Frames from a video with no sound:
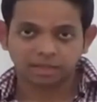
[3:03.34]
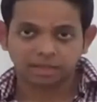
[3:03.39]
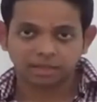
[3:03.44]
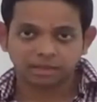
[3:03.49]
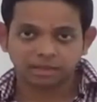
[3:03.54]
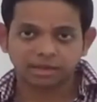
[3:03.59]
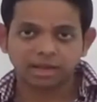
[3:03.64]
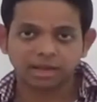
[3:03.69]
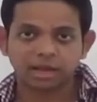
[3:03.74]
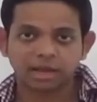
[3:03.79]

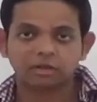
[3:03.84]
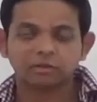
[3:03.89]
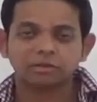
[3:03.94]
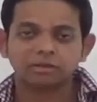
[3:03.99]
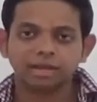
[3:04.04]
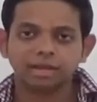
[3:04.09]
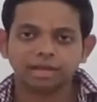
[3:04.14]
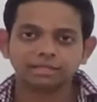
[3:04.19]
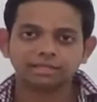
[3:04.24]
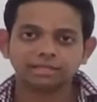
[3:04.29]
Now,
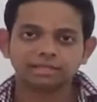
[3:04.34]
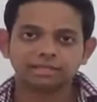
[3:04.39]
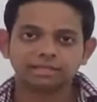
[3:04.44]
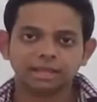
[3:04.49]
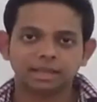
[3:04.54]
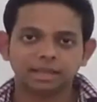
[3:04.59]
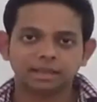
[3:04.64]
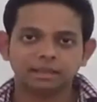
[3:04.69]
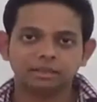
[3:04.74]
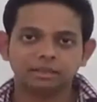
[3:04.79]
let's
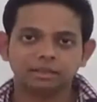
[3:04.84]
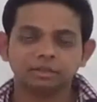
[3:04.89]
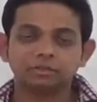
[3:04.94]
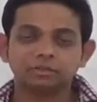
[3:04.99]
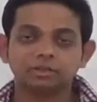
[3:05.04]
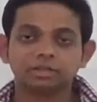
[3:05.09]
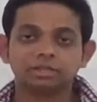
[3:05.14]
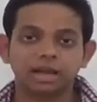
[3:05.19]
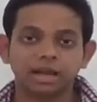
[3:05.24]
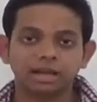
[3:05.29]
say you
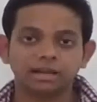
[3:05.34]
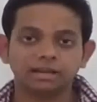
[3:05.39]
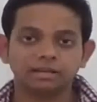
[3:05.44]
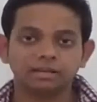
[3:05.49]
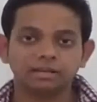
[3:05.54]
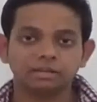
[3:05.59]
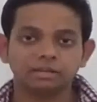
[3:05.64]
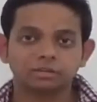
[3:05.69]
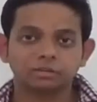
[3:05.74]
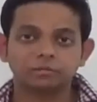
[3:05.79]

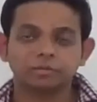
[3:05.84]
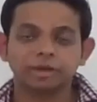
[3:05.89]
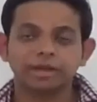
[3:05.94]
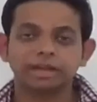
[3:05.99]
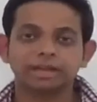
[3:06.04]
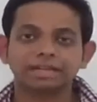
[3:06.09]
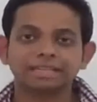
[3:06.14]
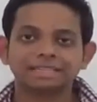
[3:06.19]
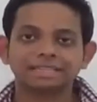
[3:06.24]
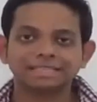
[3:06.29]
decide to make
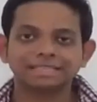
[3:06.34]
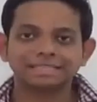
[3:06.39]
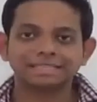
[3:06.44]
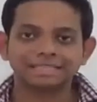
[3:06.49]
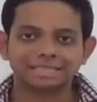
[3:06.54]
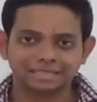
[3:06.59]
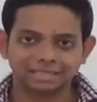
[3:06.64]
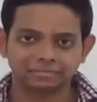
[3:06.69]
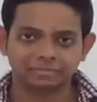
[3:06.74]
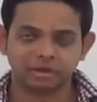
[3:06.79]
a
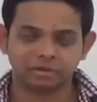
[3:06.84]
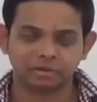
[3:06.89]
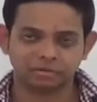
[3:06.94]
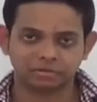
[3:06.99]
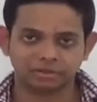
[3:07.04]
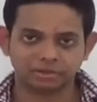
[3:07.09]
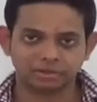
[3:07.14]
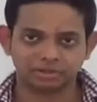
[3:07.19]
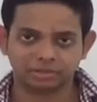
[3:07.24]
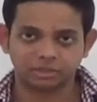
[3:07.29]
system out of
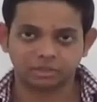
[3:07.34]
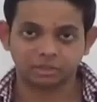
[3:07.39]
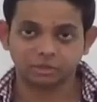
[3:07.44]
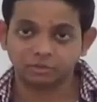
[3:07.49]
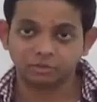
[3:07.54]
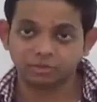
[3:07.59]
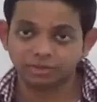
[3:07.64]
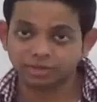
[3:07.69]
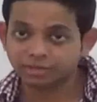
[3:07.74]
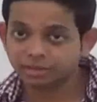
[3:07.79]
this.
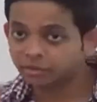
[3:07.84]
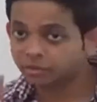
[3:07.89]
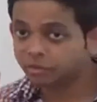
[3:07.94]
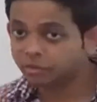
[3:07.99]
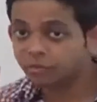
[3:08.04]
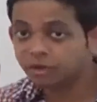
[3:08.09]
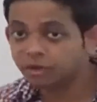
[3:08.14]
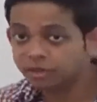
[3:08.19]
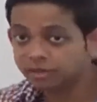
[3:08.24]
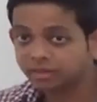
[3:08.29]
You need
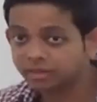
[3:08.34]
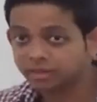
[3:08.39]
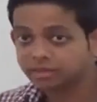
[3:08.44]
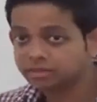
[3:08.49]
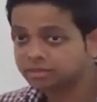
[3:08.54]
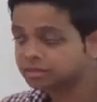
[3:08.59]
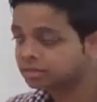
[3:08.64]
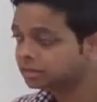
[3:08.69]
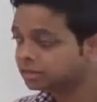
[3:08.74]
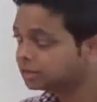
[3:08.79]
3
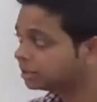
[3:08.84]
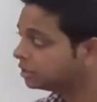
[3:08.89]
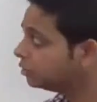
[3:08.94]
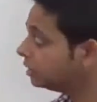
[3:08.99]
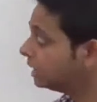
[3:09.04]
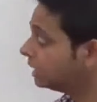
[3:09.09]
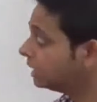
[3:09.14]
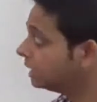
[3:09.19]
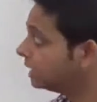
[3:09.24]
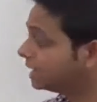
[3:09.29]
things. You
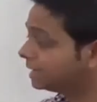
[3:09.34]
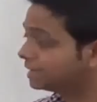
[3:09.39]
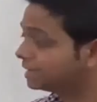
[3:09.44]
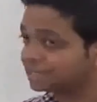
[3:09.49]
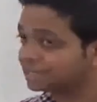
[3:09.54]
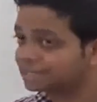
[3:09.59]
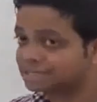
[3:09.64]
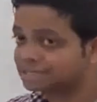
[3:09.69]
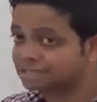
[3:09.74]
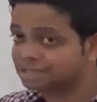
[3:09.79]
need a
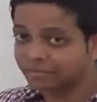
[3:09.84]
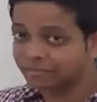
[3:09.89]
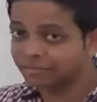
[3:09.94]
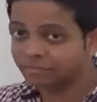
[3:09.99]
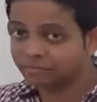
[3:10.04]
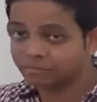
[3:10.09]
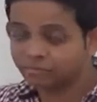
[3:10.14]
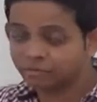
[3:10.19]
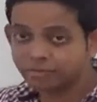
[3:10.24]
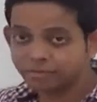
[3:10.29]
time
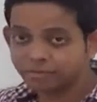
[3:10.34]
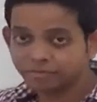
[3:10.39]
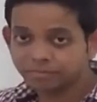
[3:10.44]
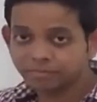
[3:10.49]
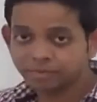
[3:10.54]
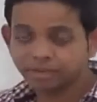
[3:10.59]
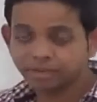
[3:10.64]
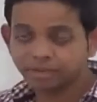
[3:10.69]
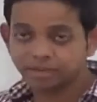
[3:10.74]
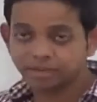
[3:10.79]
frame.
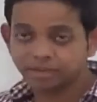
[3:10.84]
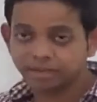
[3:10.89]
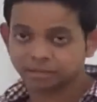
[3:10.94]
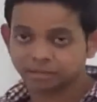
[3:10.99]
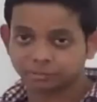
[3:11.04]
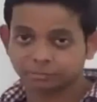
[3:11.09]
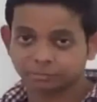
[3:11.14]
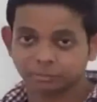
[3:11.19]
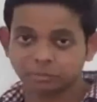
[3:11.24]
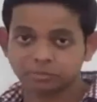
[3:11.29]
Let's
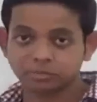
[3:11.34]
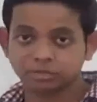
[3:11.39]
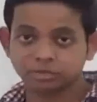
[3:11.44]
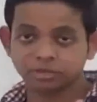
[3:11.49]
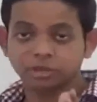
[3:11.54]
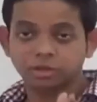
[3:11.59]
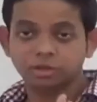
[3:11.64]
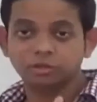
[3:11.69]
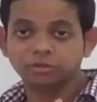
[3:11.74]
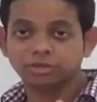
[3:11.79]
suppose
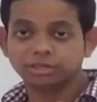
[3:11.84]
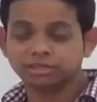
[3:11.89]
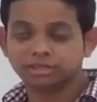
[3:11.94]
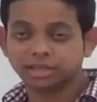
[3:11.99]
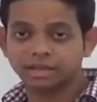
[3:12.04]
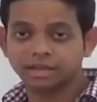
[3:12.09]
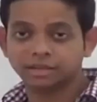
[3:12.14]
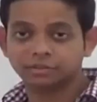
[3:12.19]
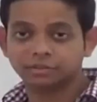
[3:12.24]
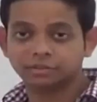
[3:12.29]
you
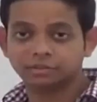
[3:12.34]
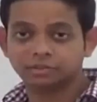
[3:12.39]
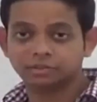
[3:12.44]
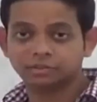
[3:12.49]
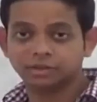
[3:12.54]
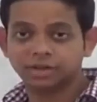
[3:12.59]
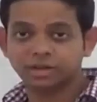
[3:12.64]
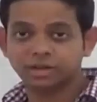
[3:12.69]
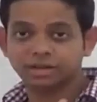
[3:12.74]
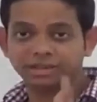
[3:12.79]
decide to
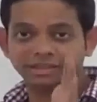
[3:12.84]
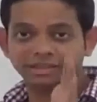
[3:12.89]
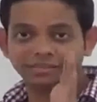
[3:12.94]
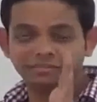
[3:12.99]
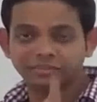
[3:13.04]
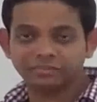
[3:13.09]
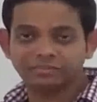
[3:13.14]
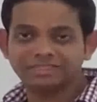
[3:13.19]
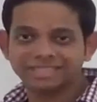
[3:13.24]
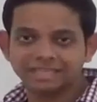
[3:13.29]
trade the
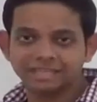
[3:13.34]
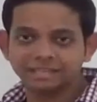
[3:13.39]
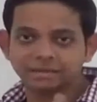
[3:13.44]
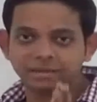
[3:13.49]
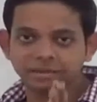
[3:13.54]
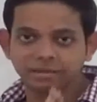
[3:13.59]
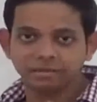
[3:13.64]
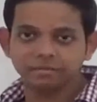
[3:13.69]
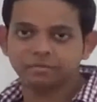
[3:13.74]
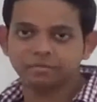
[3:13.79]

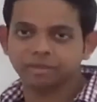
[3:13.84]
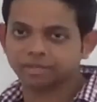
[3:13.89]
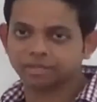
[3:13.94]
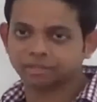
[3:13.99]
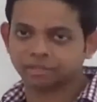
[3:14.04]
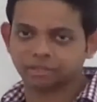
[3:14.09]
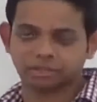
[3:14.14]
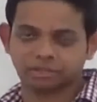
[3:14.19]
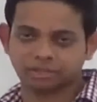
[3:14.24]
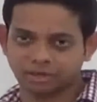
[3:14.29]

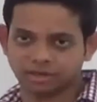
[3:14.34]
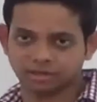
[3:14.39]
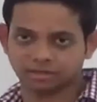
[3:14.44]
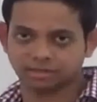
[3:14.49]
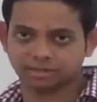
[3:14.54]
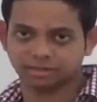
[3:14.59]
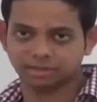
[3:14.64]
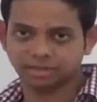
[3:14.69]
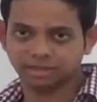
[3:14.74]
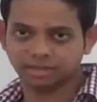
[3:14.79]
15-minute
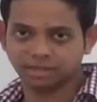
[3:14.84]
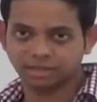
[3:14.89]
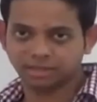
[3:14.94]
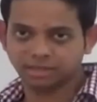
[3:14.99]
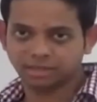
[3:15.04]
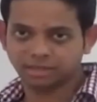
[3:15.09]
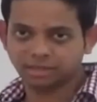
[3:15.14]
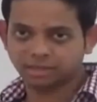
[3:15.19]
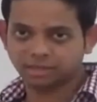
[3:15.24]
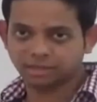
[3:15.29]
charts,
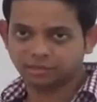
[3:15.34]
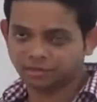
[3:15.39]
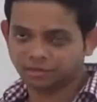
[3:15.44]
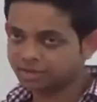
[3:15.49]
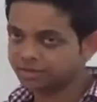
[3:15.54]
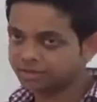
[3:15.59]
right?